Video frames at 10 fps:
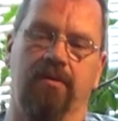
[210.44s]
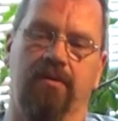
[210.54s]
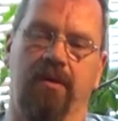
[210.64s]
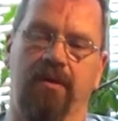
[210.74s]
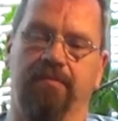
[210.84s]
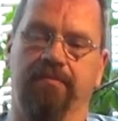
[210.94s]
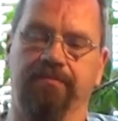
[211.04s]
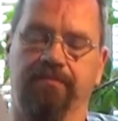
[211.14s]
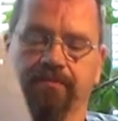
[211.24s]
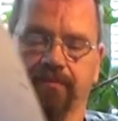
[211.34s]
Okay,
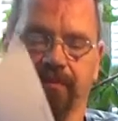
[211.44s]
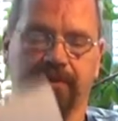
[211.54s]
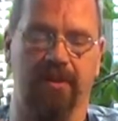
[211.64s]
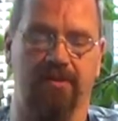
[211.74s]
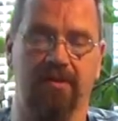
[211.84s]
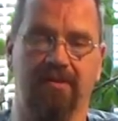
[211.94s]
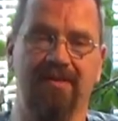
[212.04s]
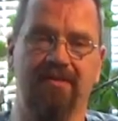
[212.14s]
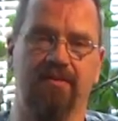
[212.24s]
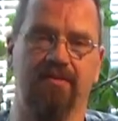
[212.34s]
so I think
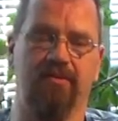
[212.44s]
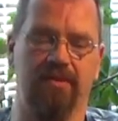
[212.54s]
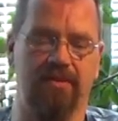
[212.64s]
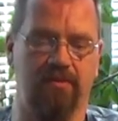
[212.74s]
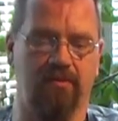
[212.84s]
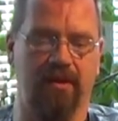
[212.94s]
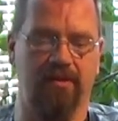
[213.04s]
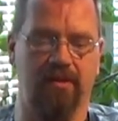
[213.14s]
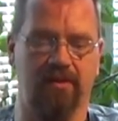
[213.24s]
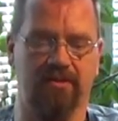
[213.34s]
this is the reason why
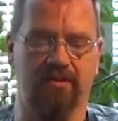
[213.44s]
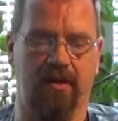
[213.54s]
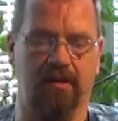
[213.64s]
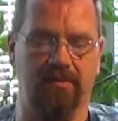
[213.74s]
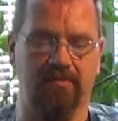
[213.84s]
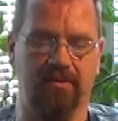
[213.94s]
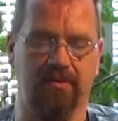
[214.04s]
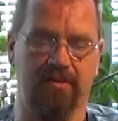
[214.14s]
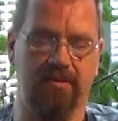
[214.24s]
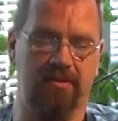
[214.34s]
they are silent,
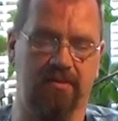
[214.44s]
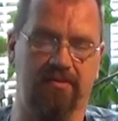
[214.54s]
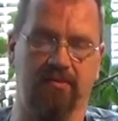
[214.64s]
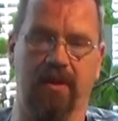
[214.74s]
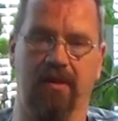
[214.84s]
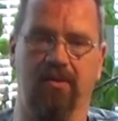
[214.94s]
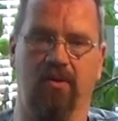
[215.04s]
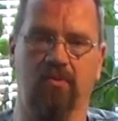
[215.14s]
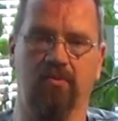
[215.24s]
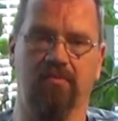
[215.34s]
because this is well
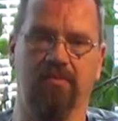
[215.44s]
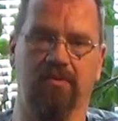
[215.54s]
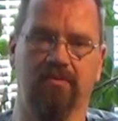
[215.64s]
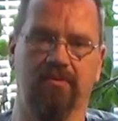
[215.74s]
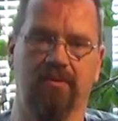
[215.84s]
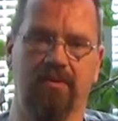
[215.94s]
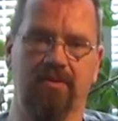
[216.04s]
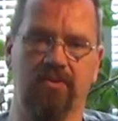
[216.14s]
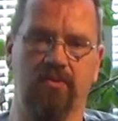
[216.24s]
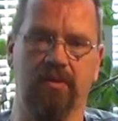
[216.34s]
known
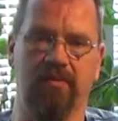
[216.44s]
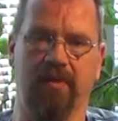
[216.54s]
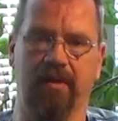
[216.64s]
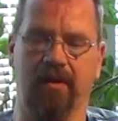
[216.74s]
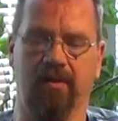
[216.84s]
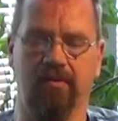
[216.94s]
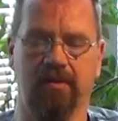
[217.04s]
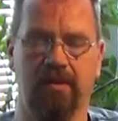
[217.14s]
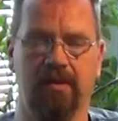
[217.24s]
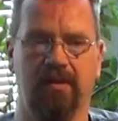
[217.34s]
in Sweden by now.
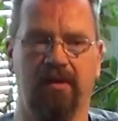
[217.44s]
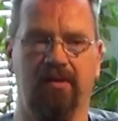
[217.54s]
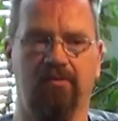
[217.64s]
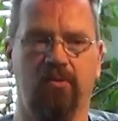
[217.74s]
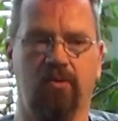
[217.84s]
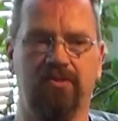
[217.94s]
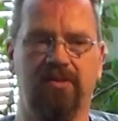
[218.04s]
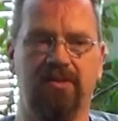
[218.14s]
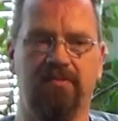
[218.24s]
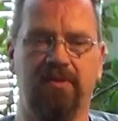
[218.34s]
And of course
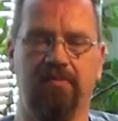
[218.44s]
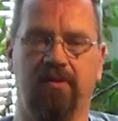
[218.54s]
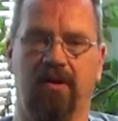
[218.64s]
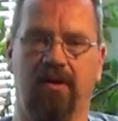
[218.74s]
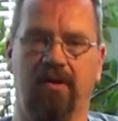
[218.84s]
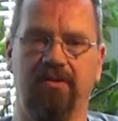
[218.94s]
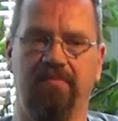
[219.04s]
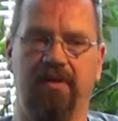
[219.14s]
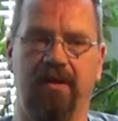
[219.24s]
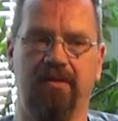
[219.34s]
these people are
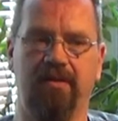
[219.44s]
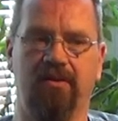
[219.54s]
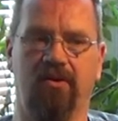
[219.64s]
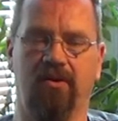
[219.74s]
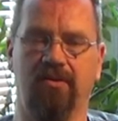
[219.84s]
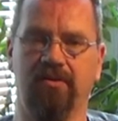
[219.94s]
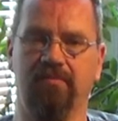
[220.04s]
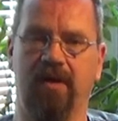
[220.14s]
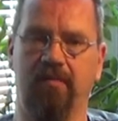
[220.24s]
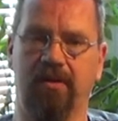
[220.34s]
depending
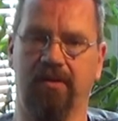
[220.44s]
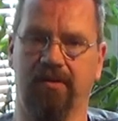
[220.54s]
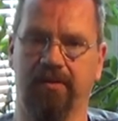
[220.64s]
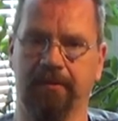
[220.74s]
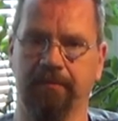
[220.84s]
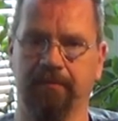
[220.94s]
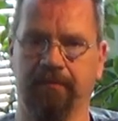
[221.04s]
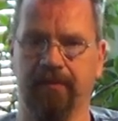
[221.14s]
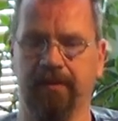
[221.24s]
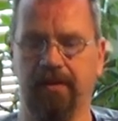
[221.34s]
on public.
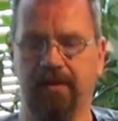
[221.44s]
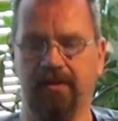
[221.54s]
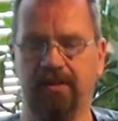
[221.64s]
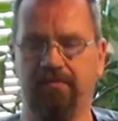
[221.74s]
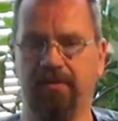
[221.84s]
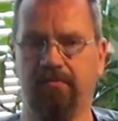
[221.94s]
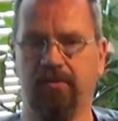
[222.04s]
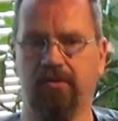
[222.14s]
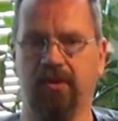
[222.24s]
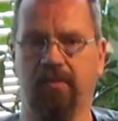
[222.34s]
They need
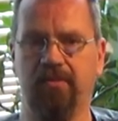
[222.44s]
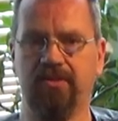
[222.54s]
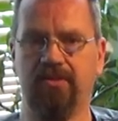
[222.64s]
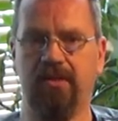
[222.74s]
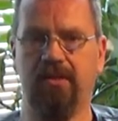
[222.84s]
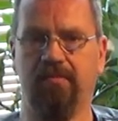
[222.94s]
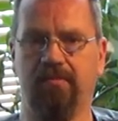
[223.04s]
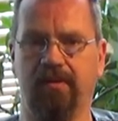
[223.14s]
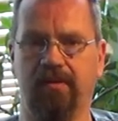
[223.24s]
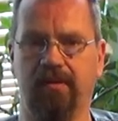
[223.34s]
people to come and see
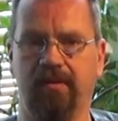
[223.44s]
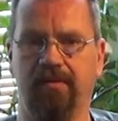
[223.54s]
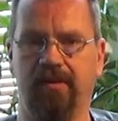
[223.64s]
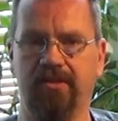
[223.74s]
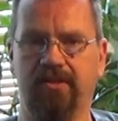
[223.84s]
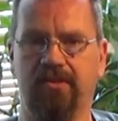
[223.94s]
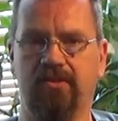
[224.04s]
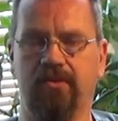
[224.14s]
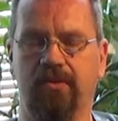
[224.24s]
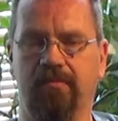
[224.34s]
them and listen
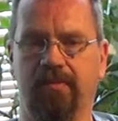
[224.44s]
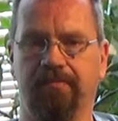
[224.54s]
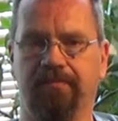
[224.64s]
to them.